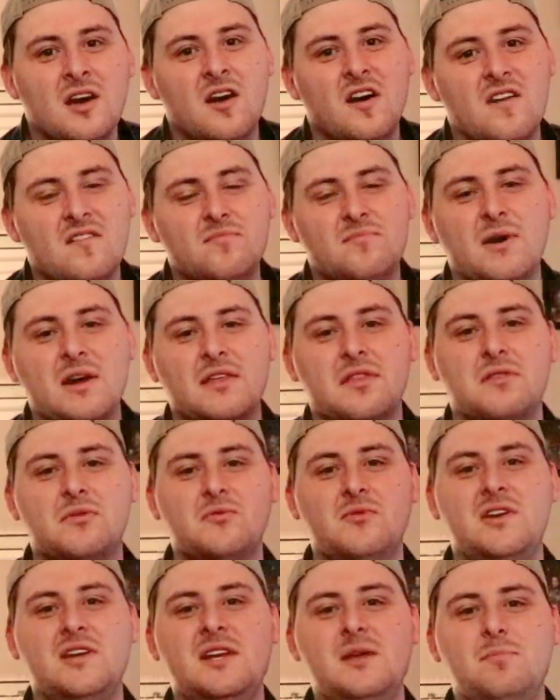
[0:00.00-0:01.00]
of my
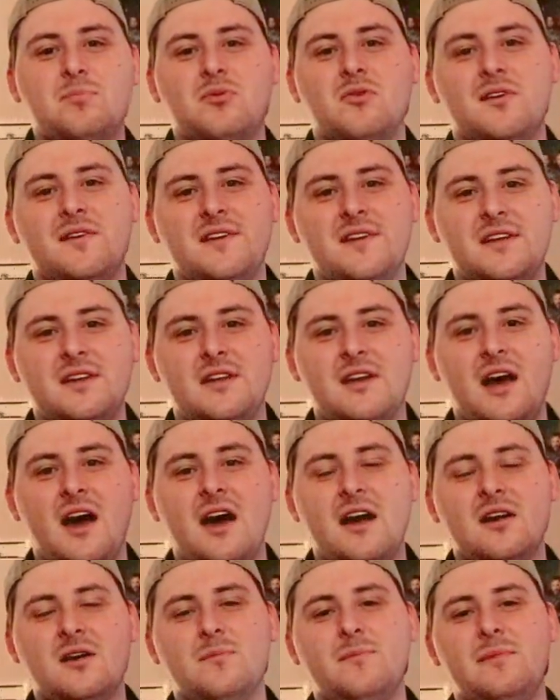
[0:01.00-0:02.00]
3D printed
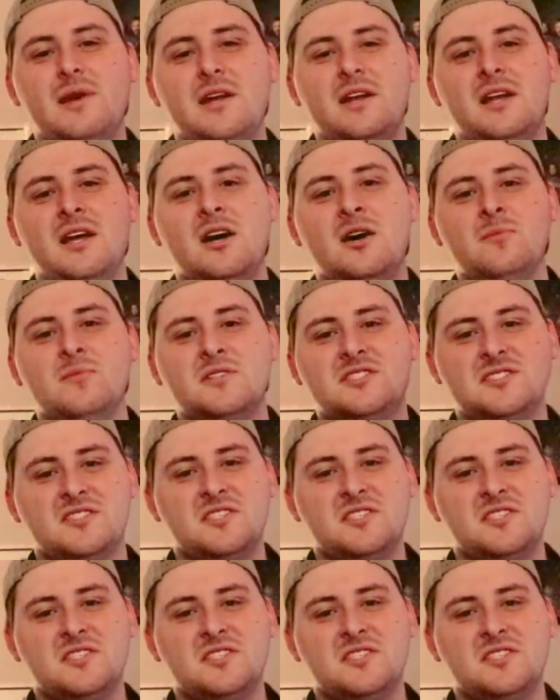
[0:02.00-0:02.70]
Iron Man helmets